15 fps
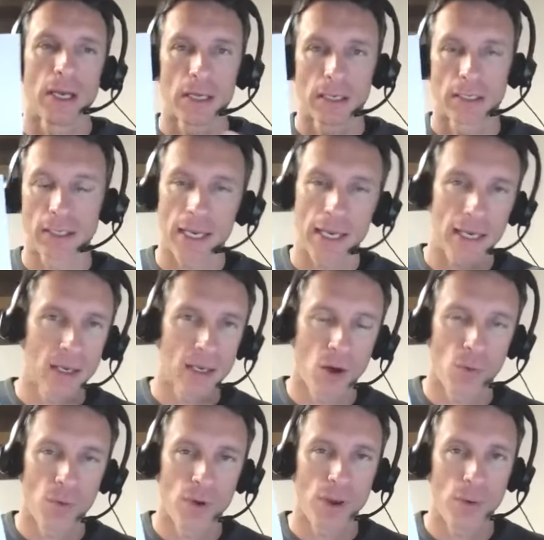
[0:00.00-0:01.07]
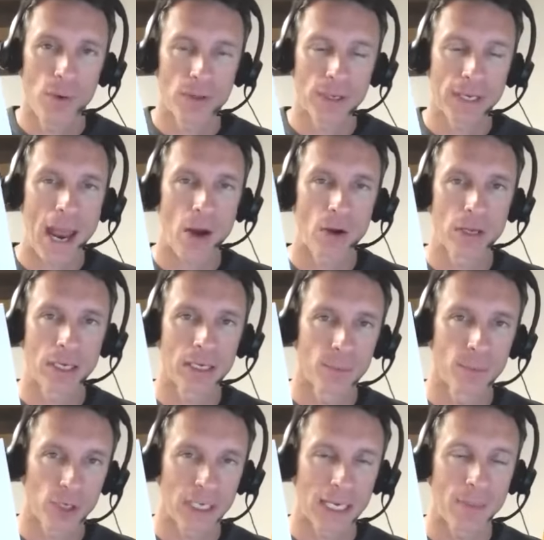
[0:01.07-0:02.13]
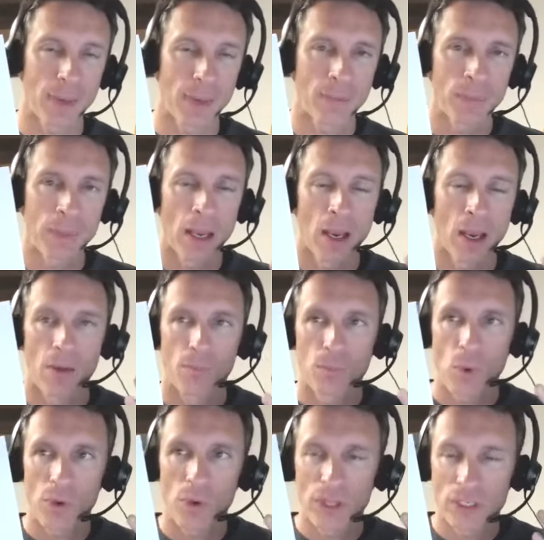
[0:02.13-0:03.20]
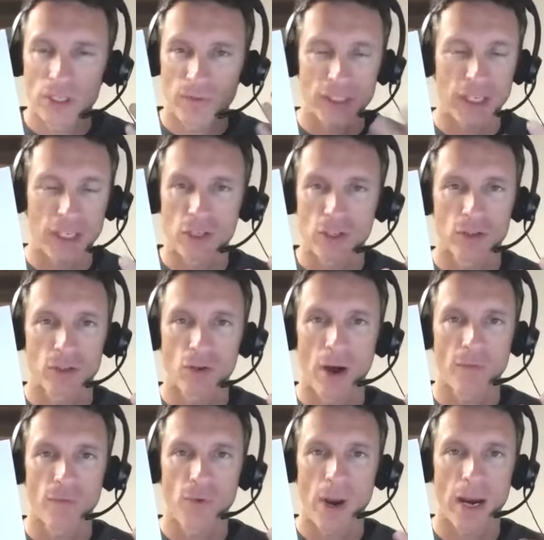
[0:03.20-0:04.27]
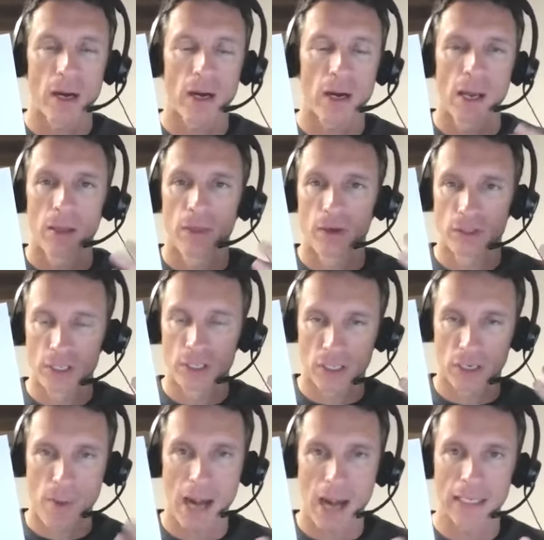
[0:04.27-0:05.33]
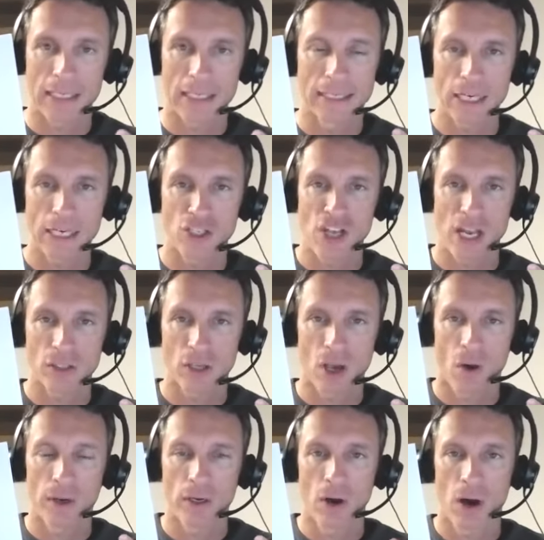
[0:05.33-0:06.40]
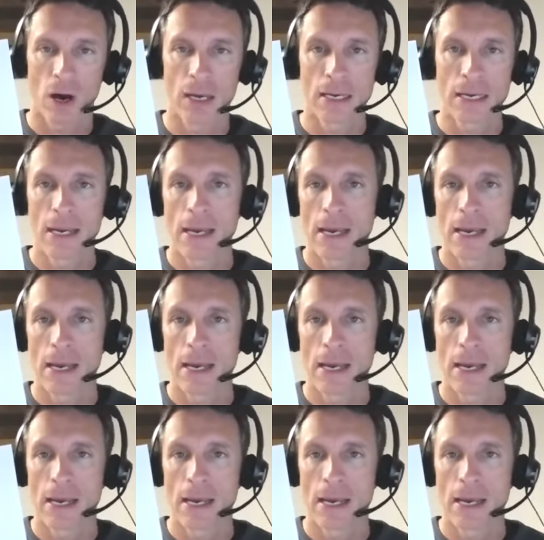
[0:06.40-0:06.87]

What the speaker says: You see, with accounting and bookkeeping, with the sophistication of software, there's this commoditization that's going on.